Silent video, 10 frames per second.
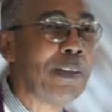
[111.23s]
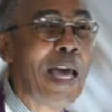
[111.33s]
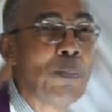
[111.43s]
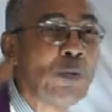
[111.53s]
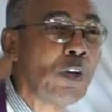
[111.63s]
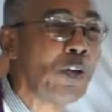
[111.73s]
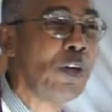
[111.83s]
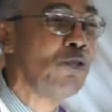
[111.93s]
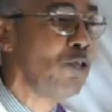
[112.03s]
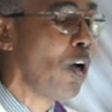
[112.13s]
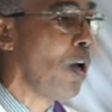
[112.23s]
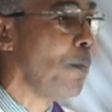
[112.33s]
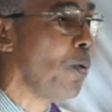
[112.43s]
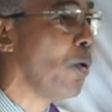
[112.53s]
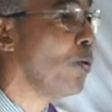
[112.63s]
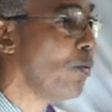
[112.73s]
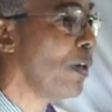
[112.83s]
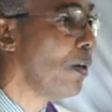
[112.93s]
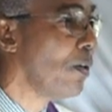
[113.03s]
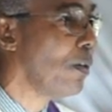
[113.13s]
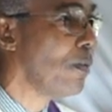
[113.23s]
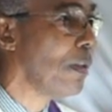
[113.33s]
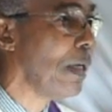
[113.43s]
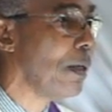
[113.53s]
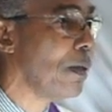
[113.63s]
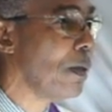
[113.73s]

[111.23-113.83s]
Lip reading: that was a good job or you did a good thing."